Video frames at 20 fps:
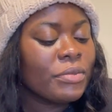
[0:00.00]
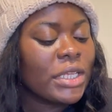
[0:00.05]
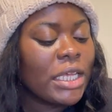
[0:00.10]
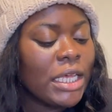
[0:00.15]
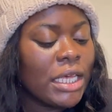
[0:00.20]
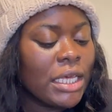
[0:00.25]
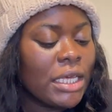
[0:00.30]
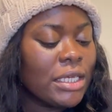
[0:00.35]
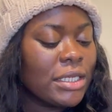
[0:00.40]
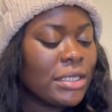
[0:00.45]

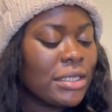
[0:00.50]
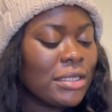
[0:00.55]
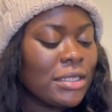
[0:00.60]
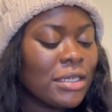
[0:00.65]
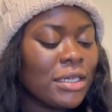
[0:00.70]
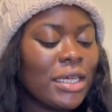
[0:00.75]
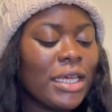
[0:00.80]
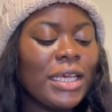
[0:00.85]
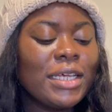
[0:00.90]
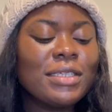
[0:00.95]
is
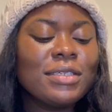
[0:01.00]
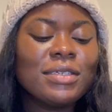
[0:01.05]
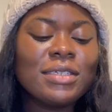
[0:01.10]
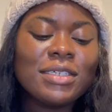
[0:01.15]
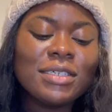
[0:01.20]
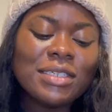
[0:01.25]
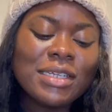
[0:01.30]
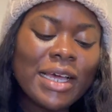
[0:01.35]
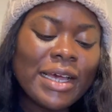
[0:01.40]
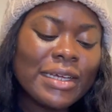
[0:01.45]
the Into
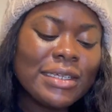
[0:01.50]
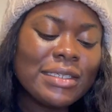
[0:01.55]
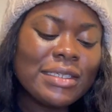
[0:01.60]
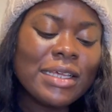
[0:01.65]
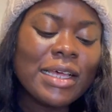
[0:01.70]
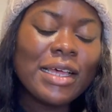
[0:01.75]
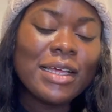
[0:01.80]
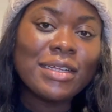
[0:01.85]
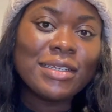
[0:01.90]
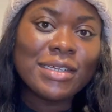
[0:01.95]
the Night
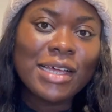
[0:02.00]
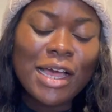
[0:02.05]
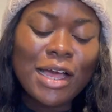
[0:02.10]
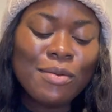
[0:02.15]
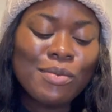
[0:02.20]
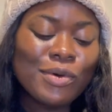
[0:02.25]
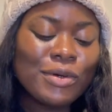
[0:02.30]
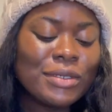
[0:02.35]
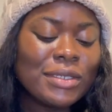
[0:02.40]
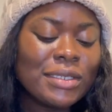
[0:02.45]

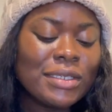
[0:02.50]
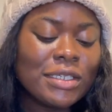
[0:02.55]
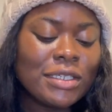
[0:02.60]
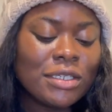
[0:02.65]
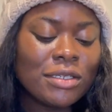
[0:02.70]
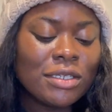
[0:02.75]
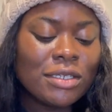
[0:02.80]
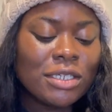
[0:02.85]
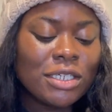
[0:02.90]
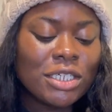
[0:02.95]

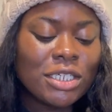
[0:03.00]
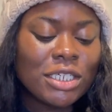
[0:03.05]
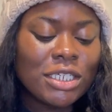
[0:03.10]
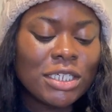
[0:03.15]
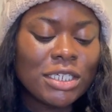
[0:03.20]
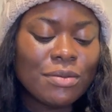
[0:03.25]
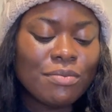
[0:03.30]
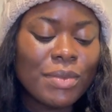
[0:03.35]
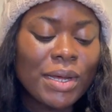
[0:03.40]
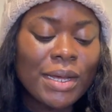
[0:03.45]
Diamond
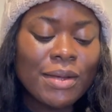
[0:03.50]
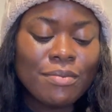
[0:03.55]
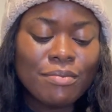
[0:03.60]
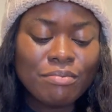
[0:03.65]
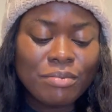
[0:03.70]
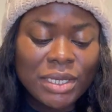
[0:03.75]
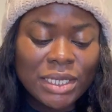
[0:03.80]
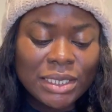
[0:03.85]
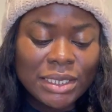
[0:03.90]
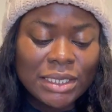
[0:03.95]
Shimmer
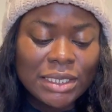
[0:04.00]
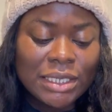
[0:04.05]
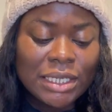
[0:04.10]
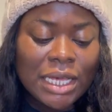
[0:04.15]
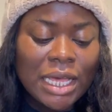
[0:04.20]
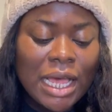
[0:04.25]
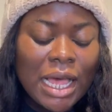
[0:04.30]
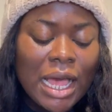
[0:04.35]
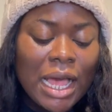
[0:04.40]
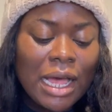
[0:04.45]
Mist,
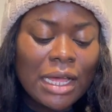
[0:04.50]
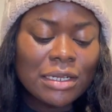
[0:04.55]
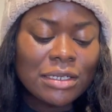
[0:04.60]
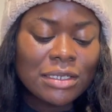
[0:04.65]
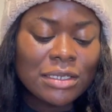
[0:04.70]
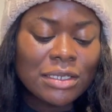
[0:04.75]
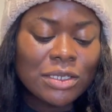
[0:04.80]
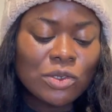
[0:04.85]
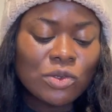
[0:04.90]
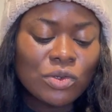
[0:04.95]
and
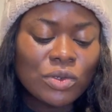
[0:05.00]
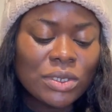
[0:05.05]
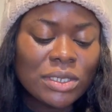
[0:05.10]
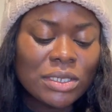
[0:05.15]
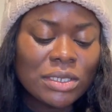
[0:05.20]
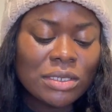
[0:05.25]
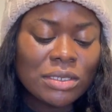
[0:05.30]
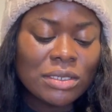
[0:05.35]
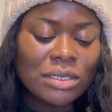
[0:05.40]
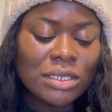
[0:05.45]
this note
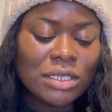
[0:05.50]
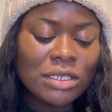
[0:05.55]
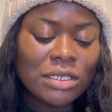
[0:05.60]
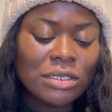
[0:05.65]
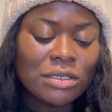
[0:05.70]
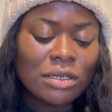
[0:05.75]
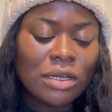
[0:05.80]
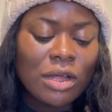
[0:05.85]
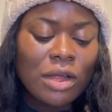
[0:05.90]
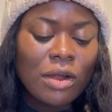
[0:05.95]
is
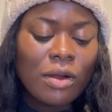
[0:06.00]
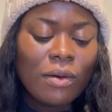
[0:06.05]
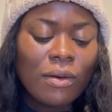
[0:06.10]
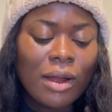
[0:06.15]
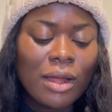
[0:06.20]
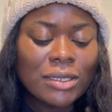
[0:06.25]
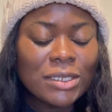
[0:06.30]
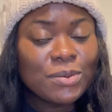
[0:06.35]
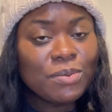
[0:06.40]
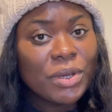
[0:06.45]
in
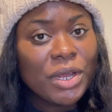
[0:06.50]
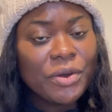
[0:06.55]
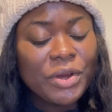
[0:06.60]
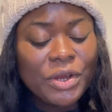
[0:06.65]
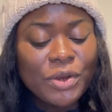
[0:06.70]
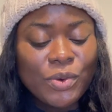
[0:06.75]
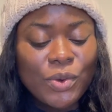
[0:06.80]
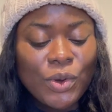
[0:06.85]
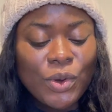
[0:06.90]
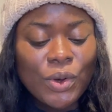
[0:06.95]
raspberry
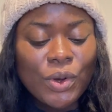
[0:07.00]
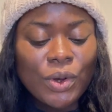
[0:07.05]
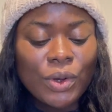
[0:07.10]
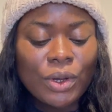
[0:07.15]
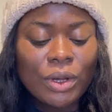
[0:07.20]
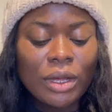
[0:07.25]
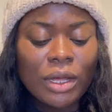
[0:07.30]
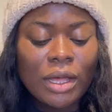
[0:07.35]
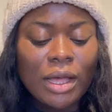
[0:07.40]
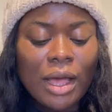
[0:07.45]

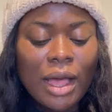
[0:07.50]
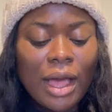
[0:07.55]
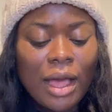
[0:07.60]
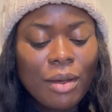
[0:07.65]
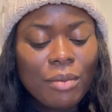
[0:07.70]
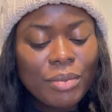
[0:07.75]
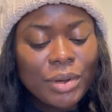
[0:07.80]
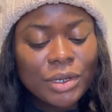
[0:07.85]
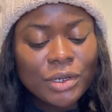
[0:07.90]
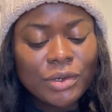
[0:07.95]
noir,
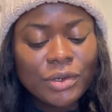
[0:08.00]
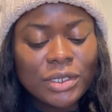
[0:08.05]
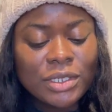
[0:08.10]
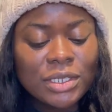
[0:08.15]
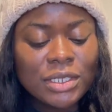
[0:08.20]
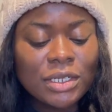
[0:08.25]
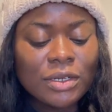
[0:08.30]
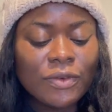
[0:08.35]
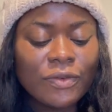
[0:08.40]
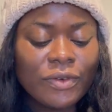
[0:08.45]
amber
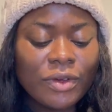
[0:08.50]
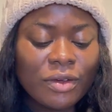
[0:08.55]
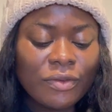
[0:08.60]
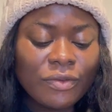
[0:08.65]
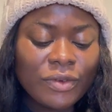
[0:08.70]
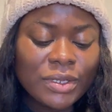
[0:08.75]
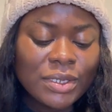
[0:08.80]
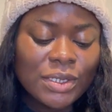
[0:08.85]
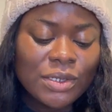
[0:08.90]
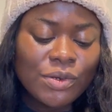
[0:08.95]
crystal,
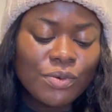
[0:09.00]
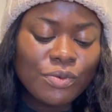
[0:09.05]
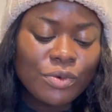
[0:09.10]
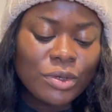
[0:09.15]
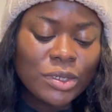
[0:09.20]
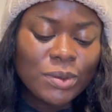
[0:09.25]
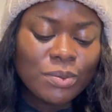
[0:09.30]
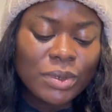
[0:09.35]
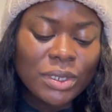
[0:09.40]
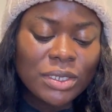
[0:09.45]
velvety
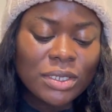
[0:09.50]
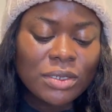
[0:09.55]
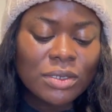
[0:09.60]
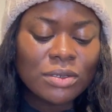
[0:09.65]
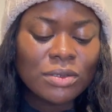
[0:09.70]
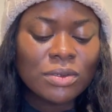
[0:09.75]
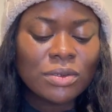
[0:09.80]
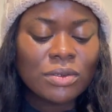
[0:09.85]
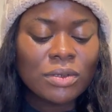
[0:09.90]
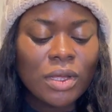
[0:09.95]
rose
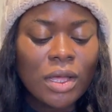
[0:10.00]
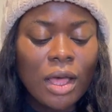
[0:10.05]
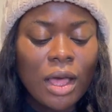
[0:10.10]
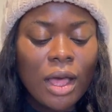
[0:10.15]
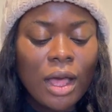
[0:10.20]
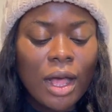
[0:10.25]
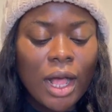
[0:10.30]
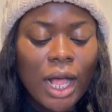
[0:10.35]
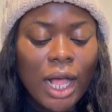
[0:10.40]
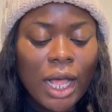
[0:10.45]
petal,
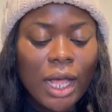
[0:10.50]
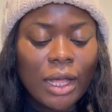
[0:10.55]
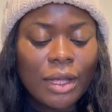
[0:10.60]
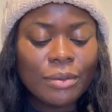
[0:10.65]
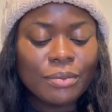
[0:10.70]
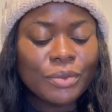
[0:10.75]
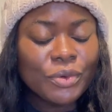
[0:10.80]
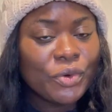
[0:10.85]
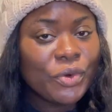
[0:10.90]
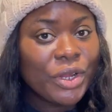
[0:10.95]

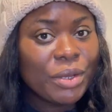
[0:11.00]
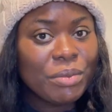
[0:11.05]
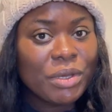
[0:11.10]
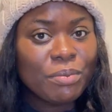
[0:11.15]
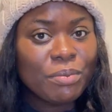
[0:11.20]
creamy